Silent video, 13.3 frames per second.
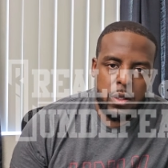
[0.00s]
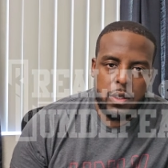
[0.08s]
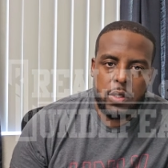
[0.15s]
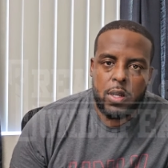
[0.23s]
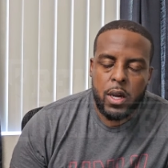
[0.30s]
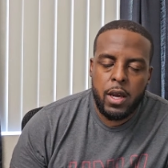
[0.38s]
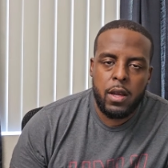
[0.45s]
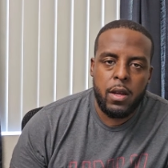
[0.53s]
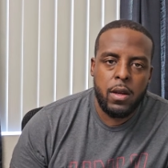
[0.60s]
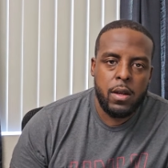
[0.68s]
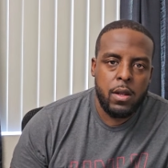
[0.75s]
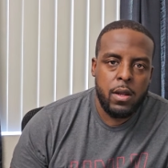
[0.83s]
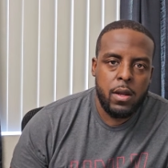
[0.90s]
this day.
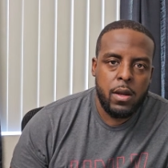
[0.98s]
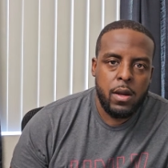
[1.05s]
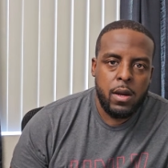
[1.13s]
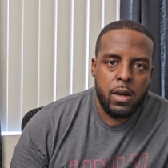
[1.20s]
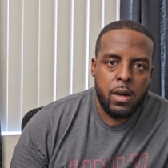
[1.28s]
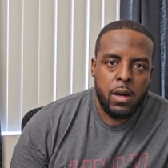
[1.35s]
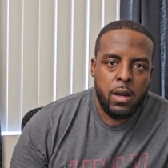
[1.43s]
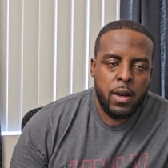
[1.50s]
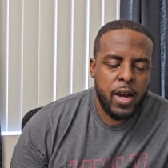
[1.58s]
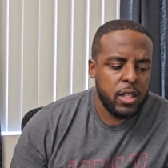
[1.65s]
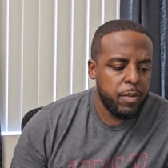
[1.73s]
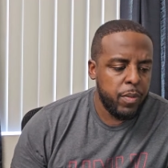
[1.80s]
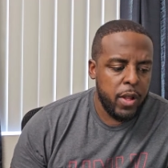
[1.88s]

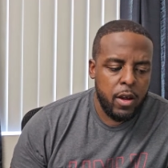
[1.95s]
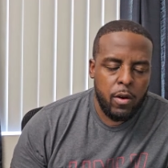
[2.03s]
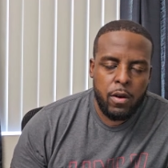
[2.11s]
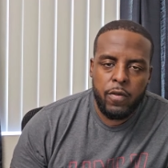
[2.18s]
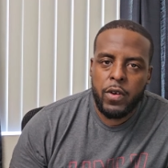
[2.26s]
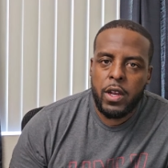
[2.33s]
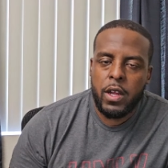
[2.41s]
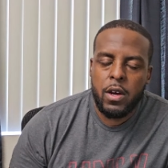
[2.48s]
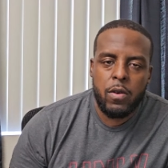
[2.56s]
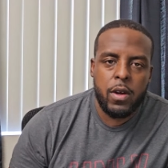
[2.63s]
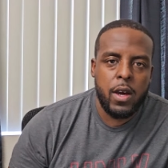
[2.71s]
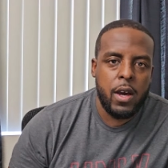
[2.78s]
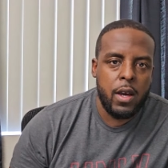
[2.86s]
Like to play it on the
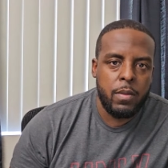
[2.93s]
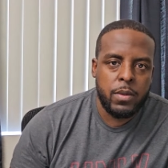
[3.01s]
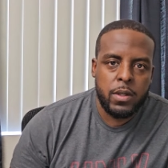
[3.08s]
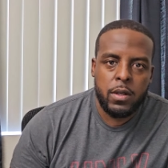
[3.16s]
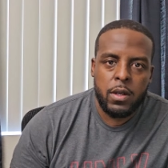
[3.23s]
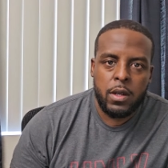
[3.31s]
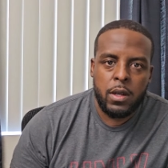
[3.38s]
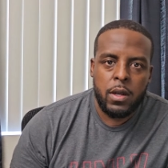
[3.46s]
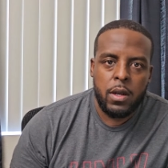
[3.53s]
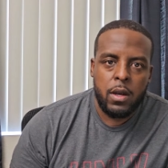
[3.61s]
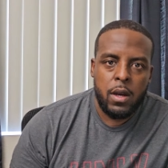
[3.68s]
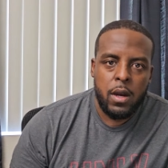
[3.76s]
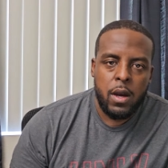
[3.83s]
video games.
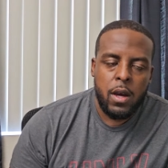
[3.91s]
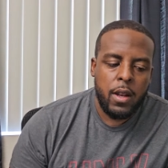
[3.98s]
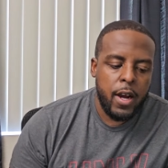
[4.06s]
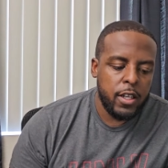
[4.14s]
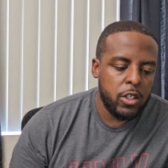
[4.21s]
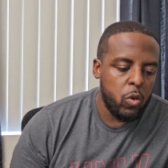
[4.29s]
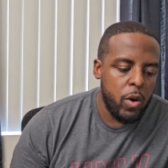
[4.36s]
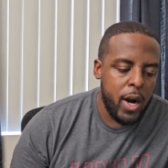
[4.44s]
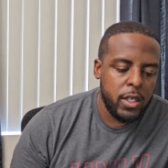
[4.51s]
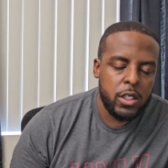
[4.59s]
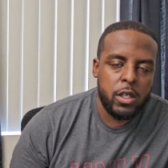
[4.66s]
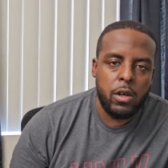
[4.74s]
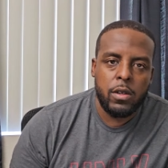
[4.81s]
Like to
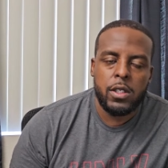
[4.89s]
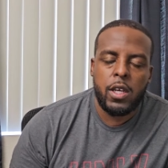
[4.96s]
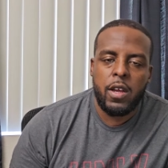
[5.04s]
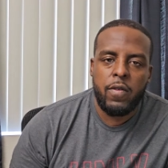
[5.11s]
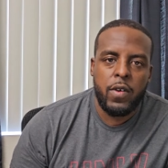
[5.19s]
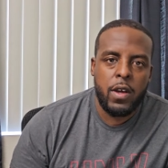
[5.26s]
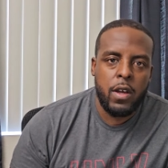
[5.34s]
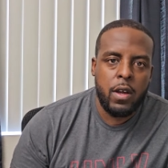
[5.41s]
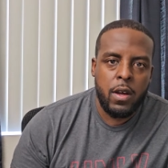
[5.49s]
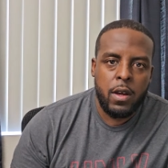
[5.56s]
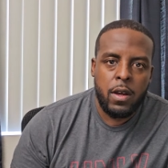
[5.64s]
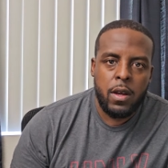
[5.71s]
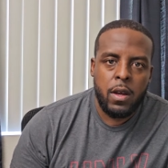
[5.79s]
watch it on TV.
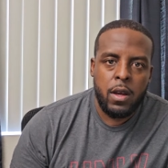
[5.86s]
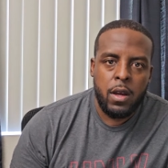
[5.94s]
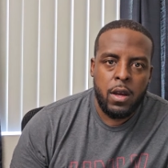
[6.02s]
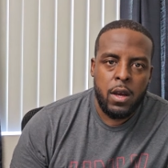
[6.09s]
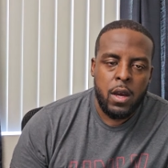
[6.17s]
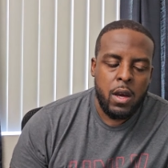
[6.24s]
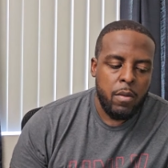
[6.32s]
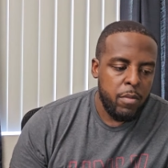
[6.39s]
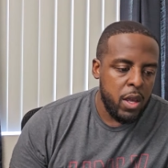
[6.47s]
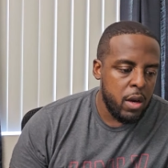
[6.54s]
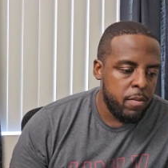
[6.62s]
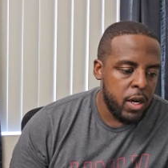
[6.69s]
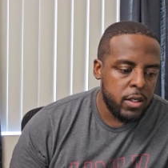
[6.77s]

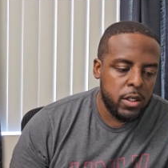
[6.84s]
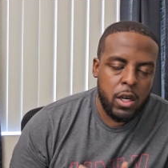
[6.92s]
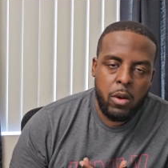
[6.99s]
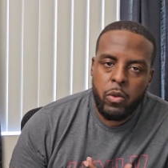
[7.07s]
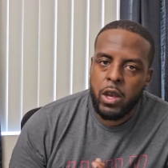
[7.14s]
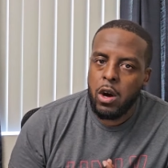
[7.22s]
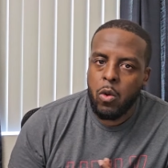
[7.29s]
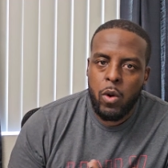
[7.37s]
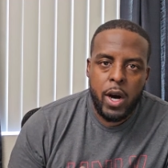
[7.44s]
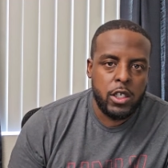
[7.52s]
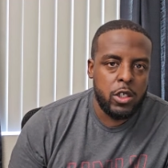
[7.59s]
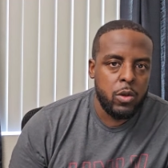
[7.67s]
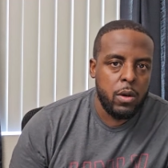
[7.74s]
Me and my son, we go
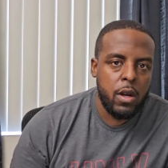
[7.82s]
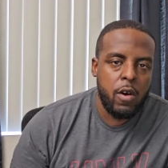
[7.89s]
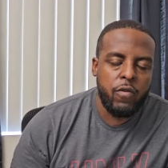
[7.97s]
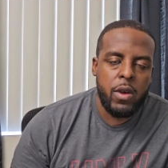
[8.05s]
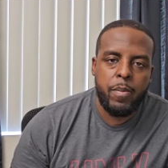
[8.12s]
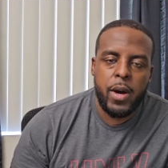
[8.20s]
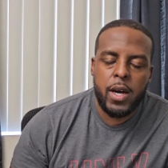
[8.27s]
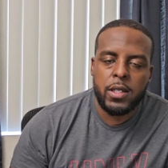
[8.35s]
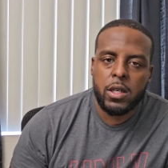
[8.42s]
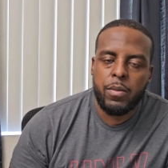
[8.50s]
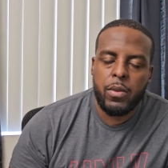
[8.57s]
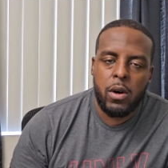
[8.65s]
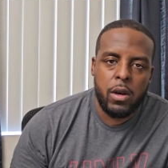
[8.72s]
watch UNLV
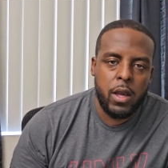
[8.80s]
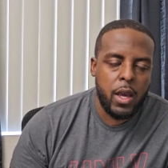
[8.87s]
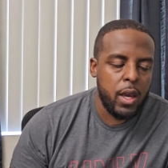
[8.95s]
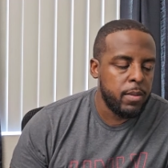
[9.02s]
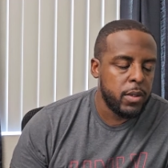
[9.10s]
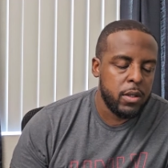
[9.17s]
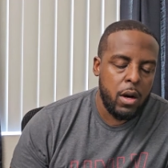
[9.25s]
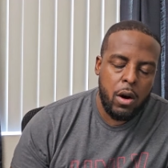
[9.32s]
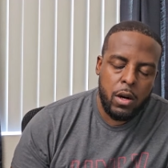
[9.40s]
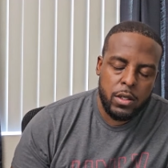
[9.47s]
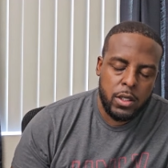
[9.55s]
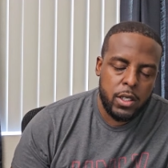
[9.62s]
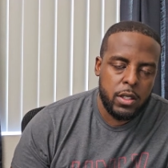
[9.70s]
basketball games
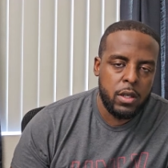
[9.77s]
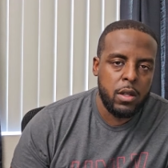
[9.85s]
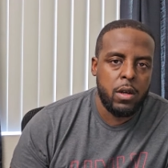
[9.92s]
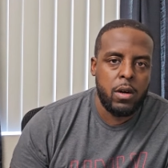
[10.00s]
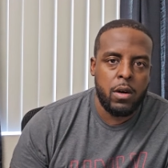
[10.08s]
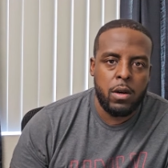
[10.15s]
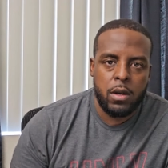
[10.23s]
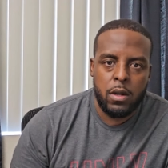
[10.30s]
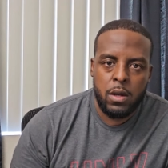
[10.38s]
all season long.